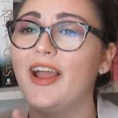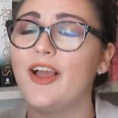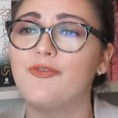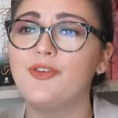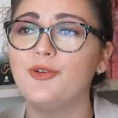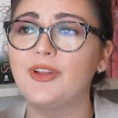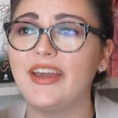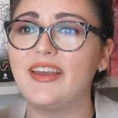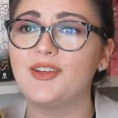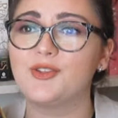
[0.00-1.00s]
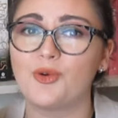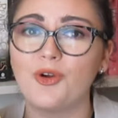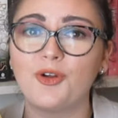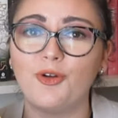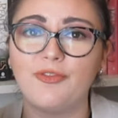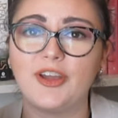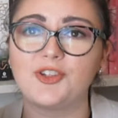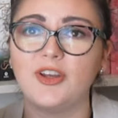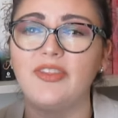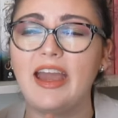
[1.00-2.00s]
if you like historical
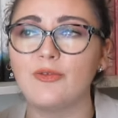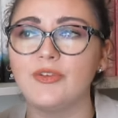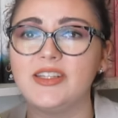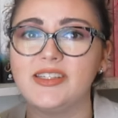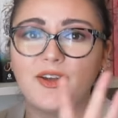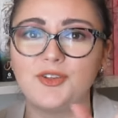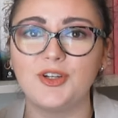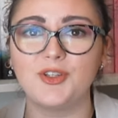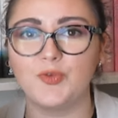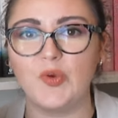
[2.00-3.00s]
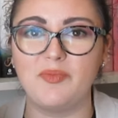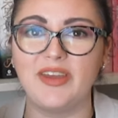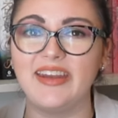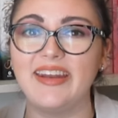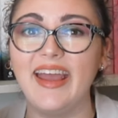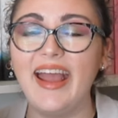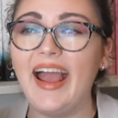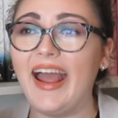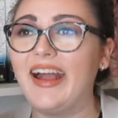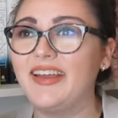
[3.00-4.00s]
fiction that recenters women
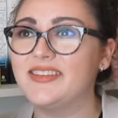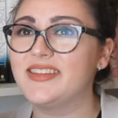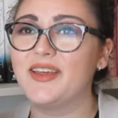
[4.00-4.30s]
as